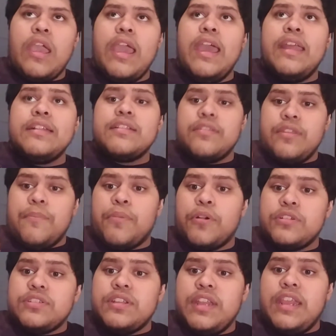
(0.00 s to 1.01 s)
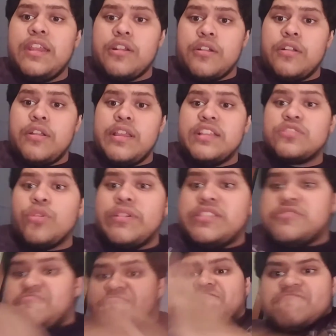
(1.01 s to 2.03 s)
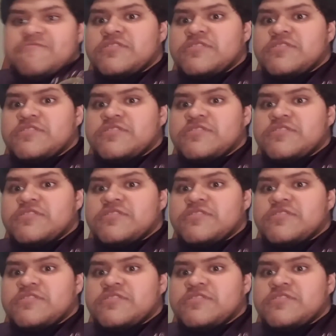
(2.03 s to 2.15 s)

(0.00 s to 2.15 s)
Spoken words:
and the person here is going to